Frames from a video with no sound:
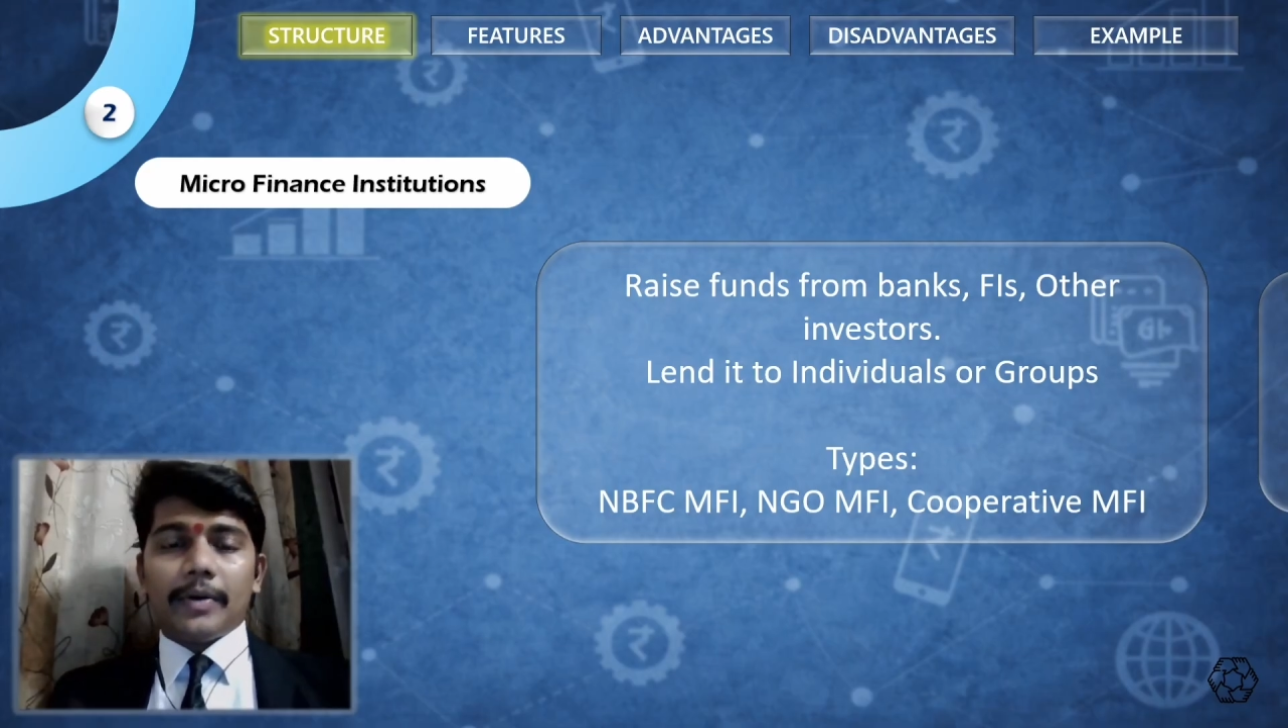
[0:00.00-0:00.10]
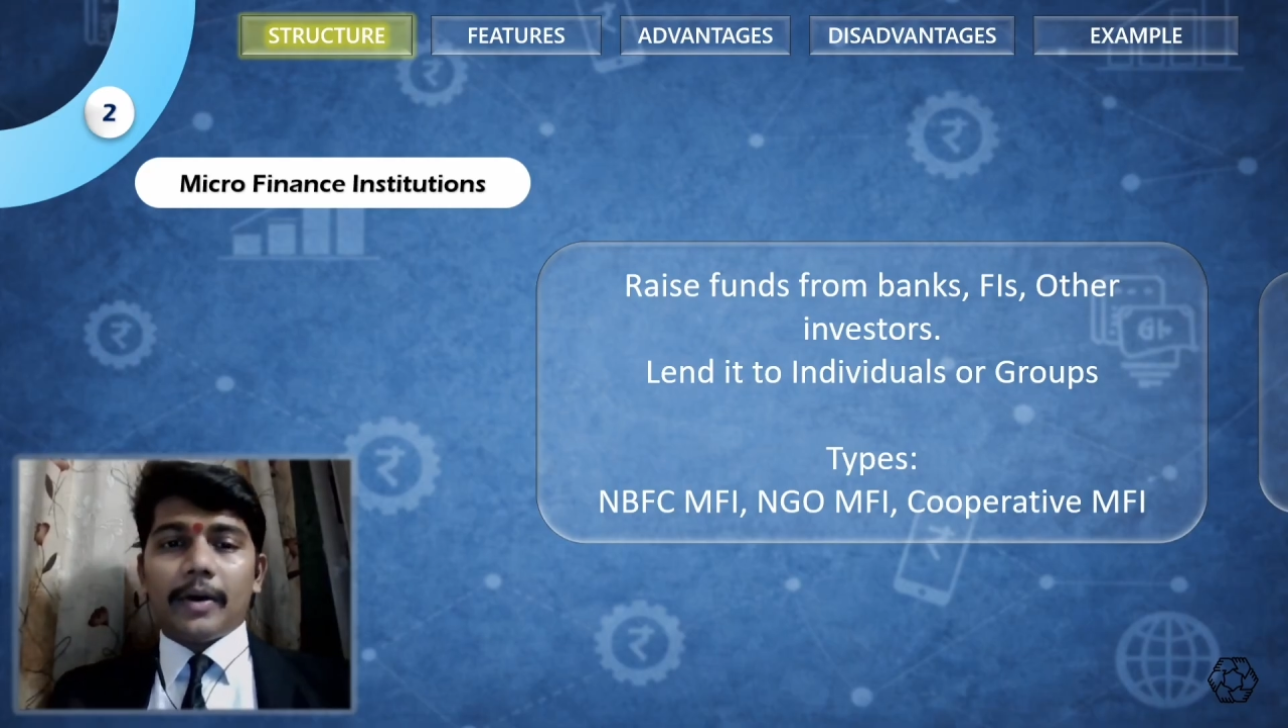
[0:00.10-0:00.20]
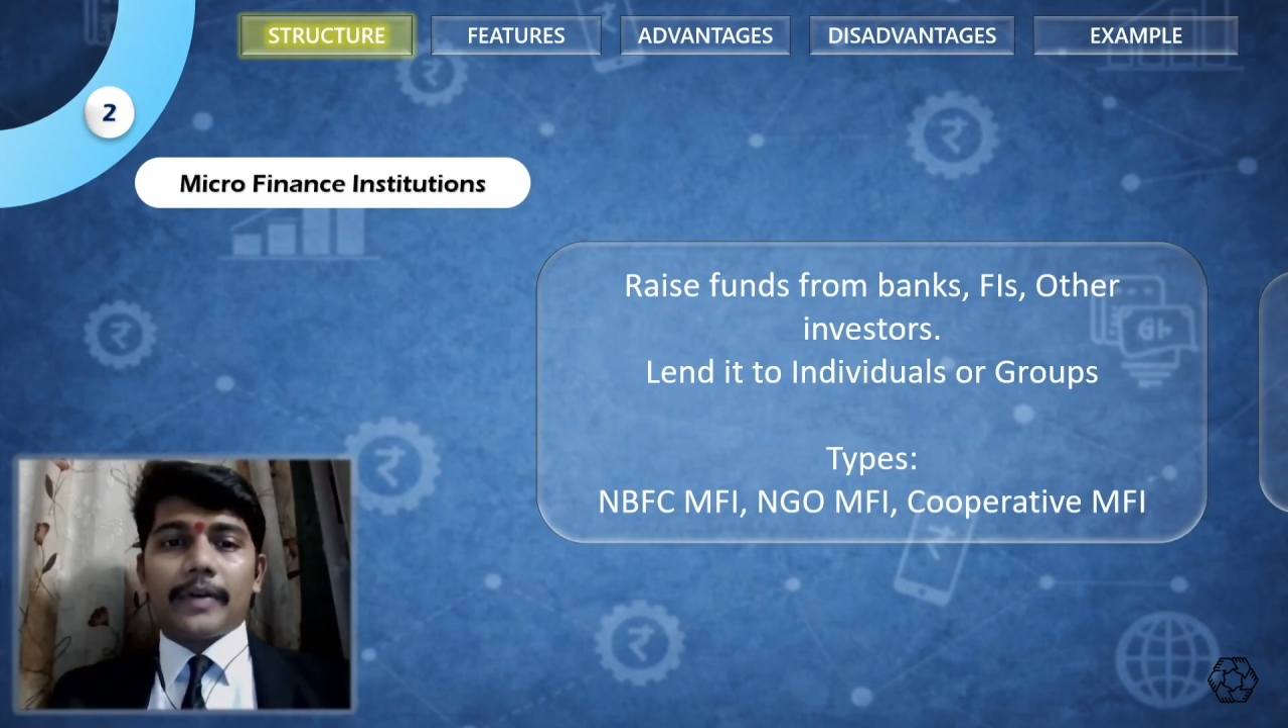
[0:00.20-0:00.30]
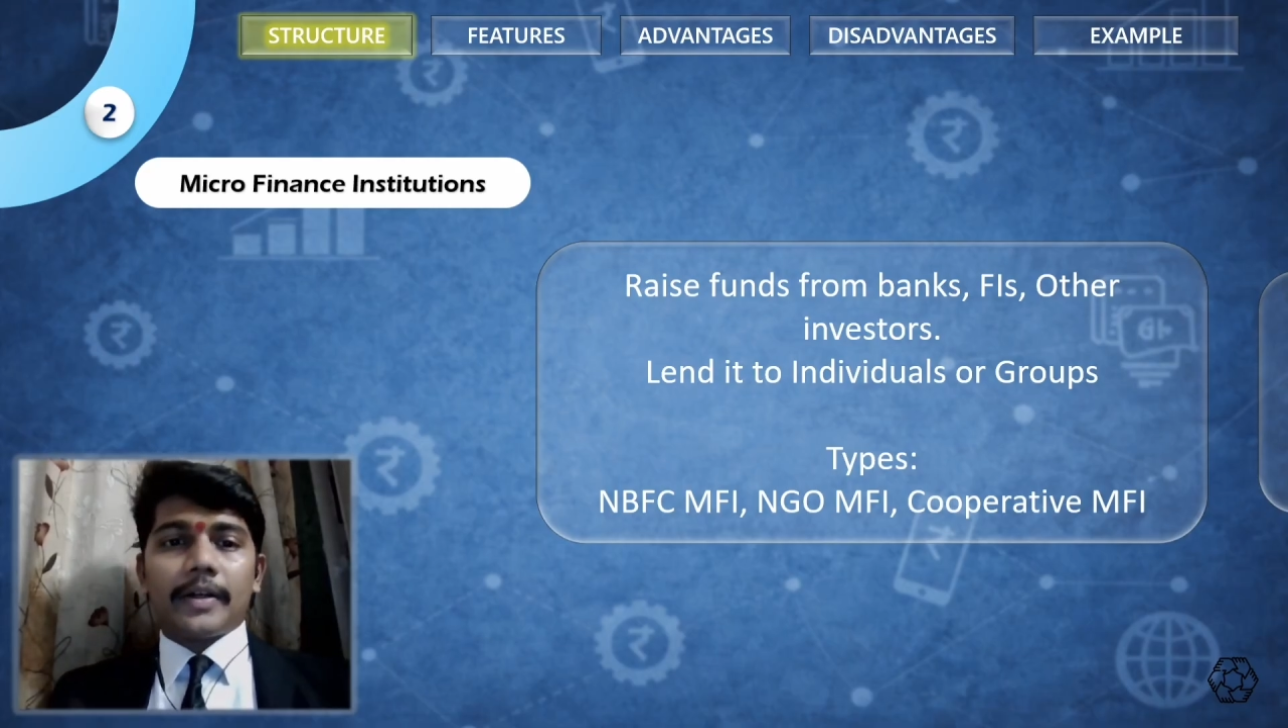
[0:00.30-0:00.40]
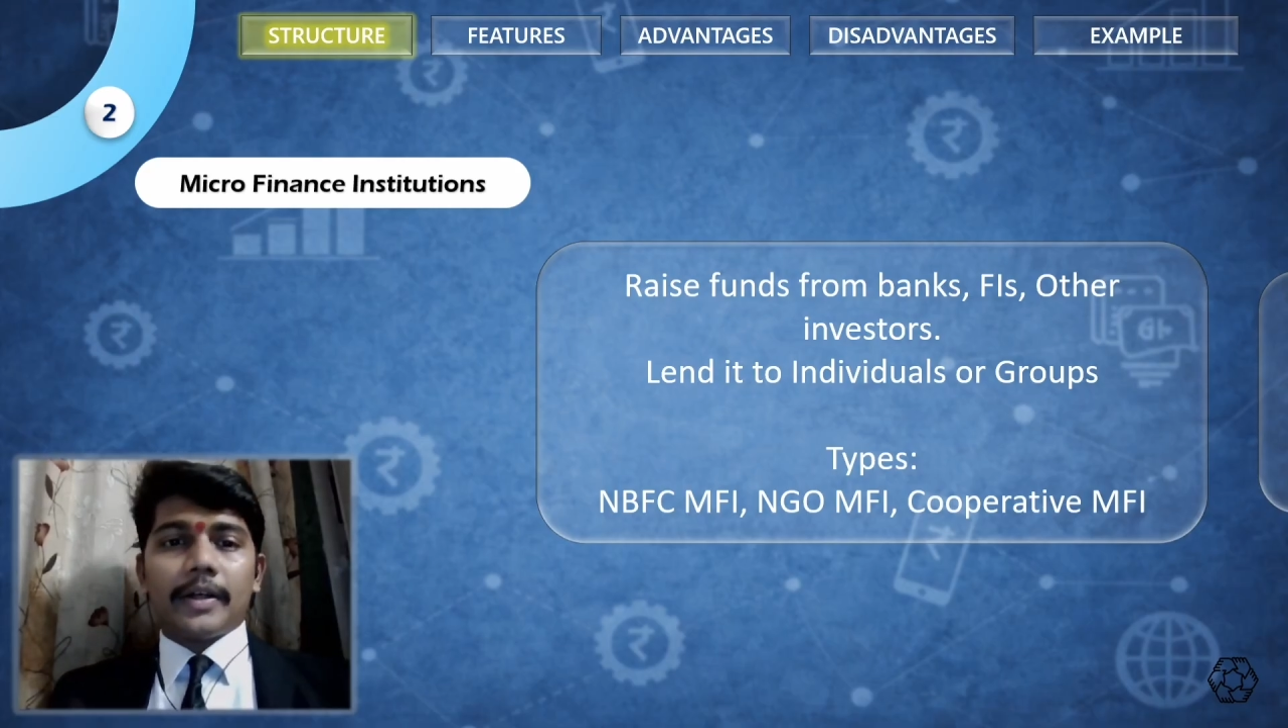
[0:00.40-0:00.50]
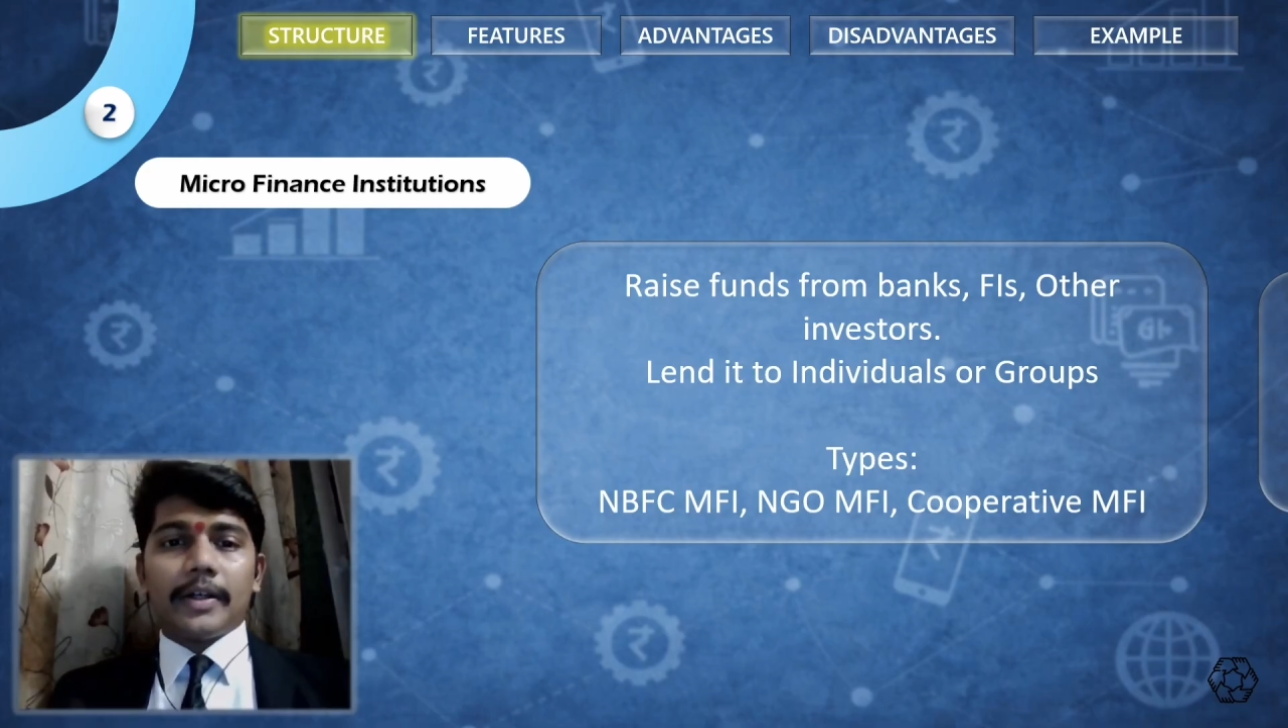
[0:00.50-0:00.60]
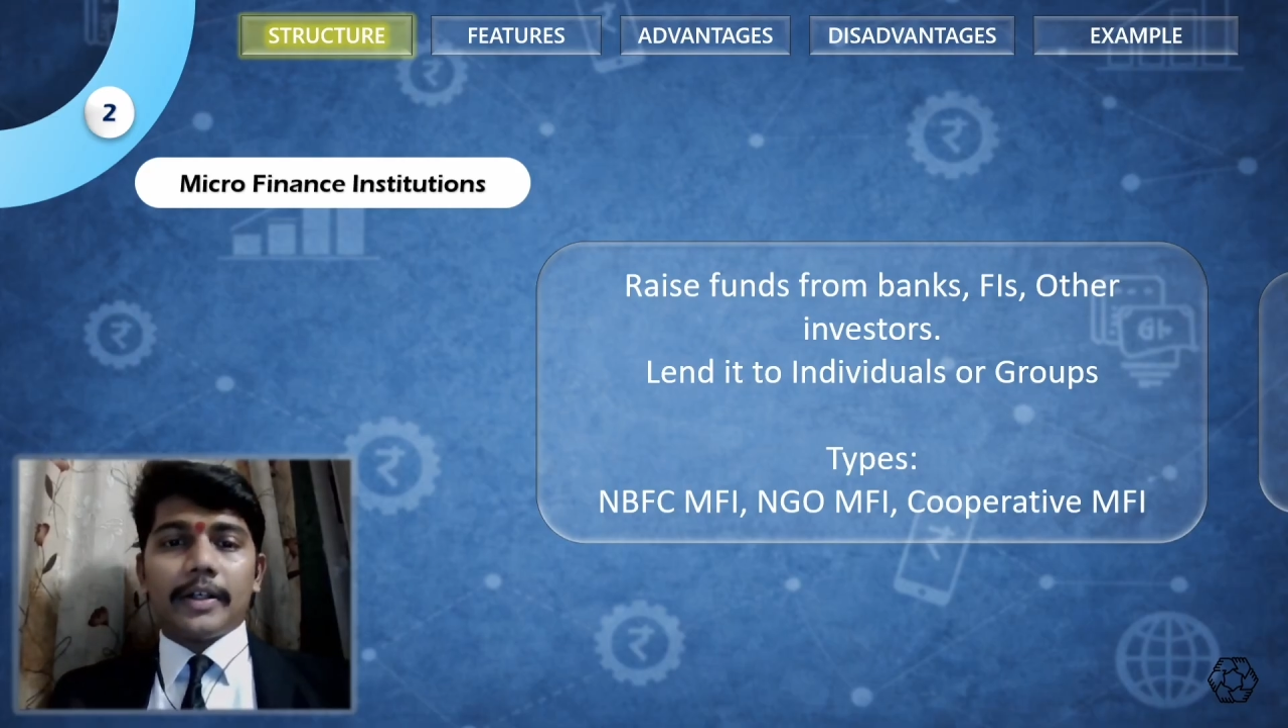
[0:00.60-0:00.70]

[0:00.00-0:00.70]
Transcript: often